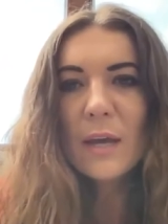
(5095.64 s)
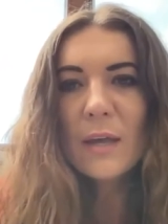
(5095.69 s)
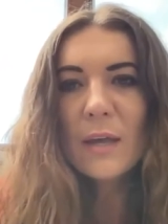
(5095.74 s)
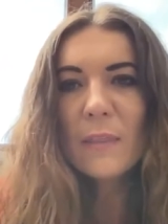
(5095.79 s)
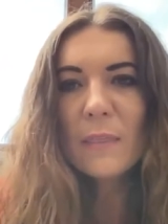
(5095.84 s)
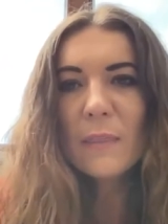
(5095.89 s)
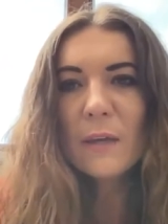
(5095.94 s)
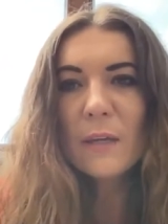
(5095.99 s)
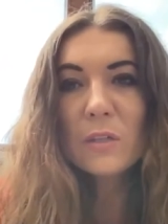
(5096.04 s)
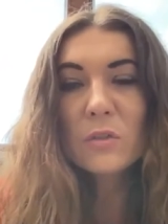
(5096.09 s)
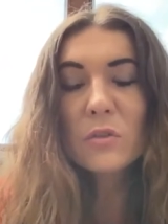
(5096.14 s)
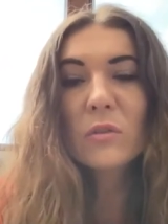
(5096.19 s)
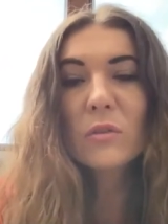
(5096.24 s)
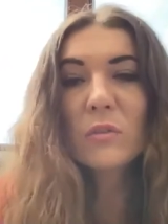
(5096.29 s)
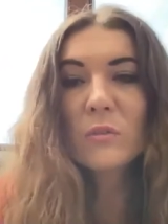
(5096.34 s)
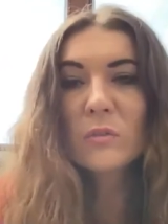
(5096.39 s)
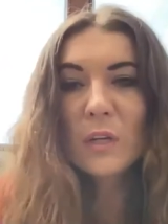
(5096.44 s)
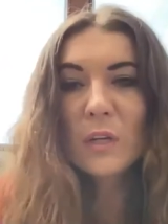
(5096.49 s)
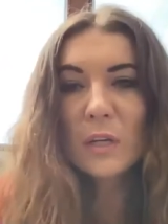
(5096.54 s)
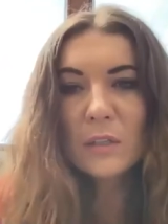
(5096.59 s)
and actually
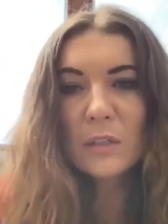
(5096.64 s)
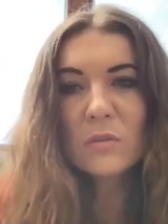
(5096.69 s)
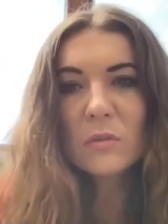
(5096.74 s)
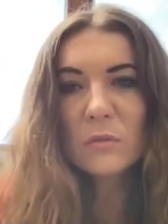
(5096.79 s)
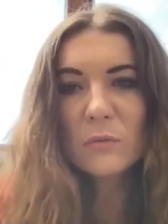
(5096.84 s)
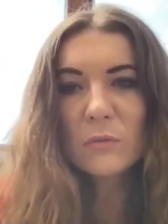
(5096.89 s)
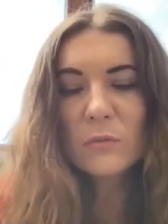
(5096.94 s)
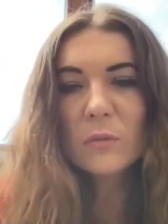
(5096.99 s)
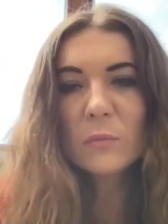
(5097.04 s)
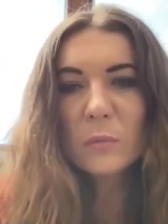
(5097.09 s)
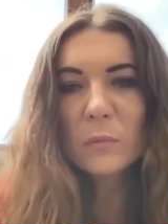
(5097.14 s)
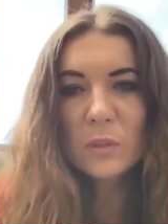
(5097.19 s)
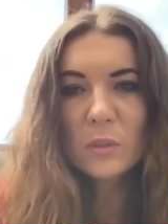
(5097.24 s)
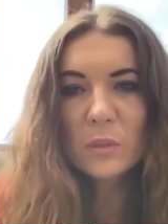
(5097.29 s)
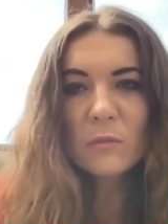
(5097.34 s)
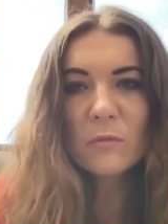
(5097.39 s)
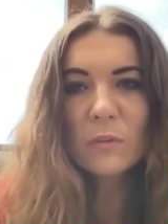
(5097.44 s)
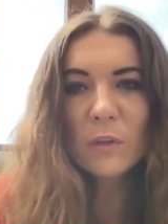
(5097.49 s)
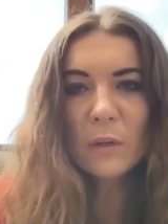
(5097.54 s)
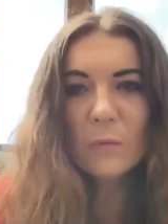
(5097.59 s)
the doctor offered me
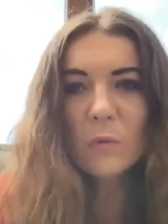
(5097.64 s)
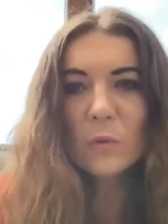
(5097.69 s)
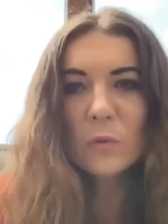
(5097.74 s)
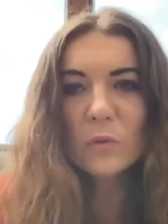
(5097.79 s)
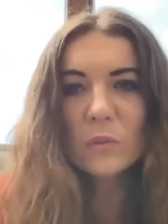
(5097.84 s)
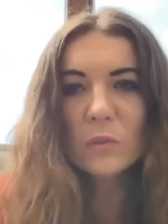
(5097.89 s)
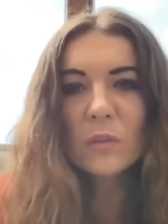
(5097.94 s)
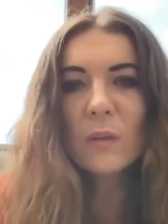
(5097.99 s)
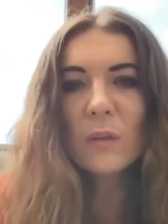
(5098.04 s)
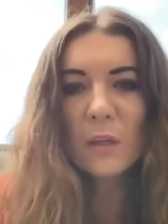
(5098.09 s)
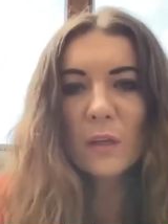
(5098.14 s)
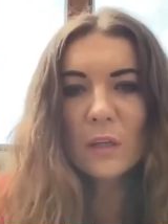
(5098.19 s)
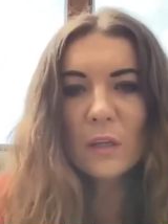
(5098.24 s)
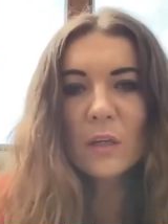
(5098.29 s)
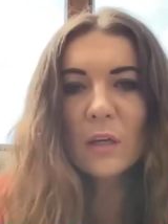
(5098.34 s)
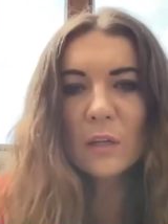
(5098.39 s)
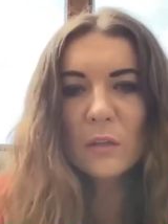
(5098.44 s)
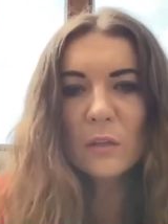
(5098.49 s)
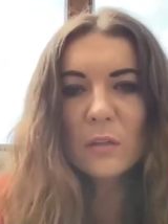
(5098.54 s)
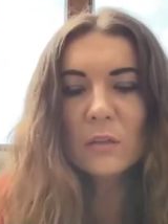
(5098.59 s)
if i want that they
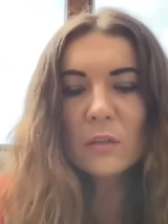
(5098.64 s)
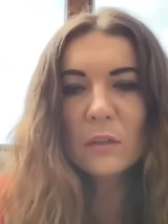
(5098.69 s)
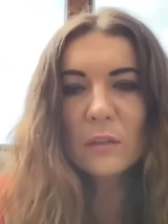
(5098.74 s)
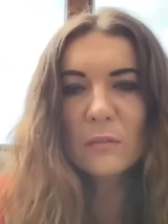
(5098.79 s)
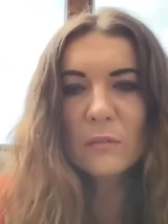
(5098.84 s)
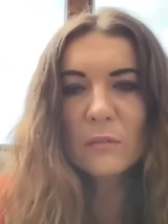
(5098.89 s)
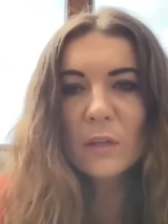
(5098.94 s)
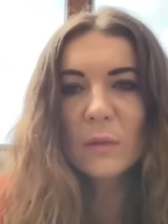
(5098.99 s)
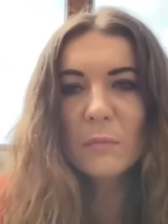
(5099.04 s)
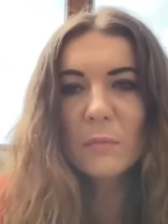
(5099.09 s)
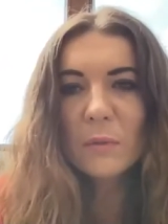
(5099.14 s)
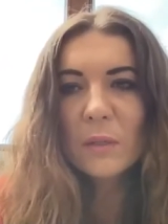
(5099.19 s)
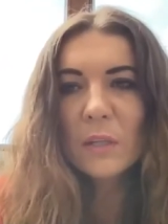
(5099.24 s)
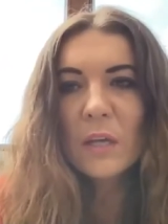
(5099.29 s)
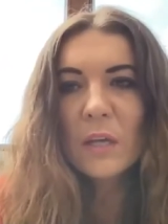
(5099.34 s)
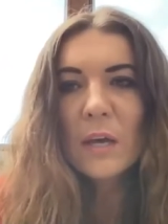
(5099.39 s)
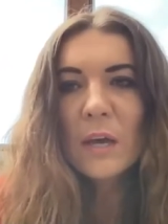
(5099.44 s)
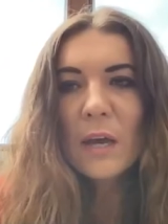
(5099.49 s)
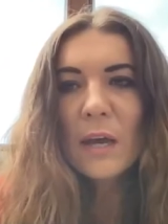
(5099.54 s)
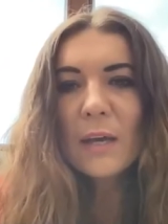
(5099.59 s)
are available
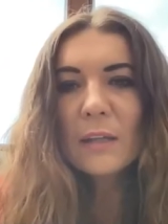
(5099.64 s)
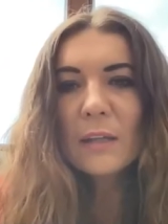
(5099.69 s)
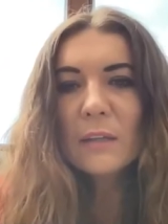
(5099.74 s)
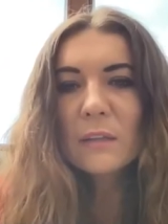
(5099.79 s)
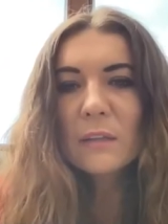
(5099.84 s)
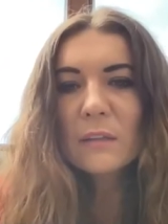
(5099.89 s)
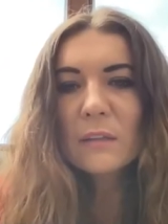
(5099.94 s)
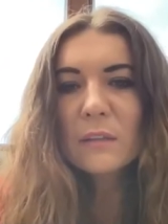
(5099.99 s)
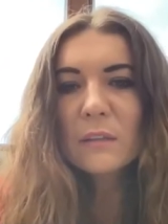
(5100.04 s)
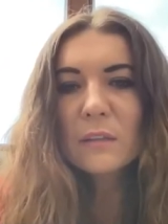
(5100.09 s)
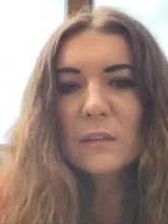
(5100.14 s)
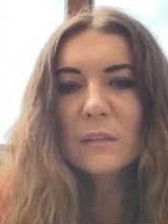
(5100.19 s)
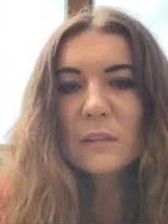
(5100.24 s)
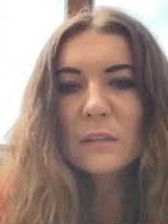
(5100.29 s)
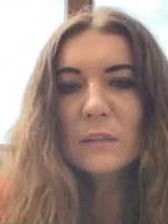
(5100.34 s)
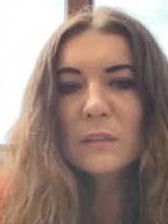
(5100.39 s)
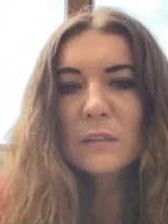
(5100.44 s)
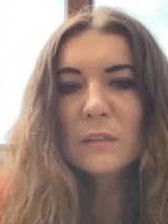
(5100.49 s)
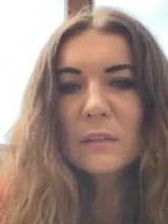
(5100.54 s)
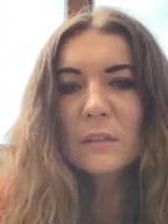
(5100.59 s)
and
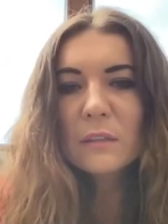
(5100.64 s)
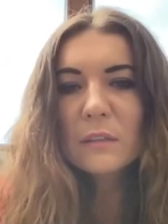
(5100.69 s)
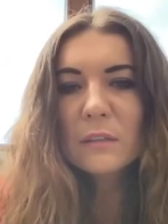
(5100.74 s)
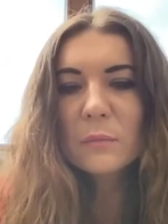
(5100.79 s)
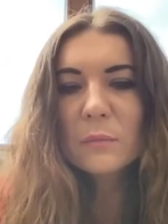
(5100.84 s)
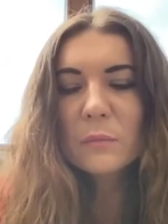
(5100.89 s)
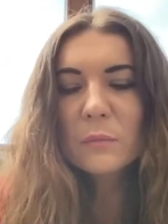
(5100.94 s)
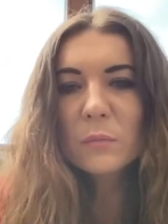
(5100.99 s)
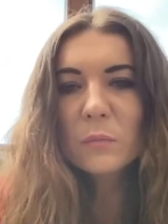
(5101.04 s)
um,